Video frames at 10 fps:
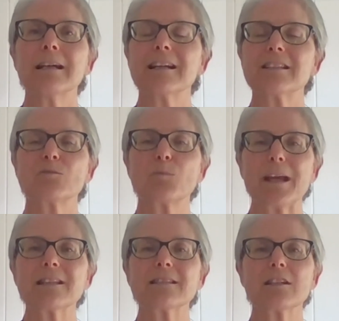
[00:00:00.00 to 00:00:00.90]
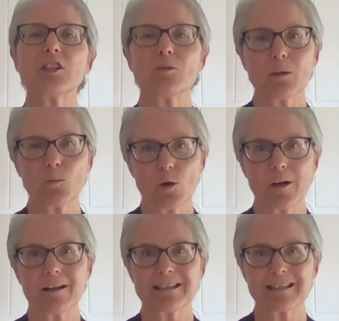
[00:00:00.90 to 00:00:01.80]
a space that you can
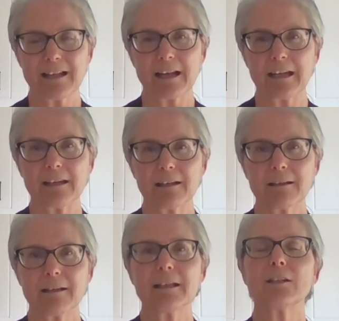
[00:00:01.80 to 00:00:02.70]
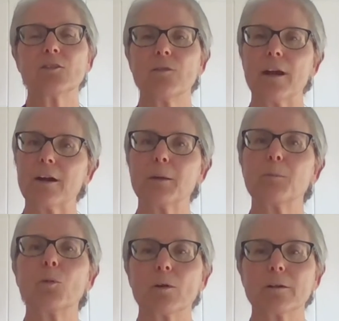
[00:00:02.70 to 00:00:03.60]
work and study is very
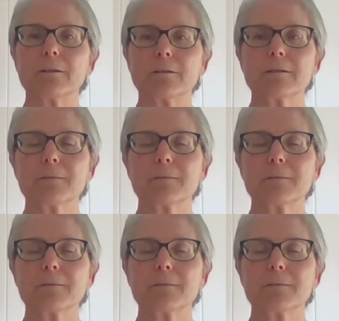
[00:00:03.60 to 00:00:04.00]
important.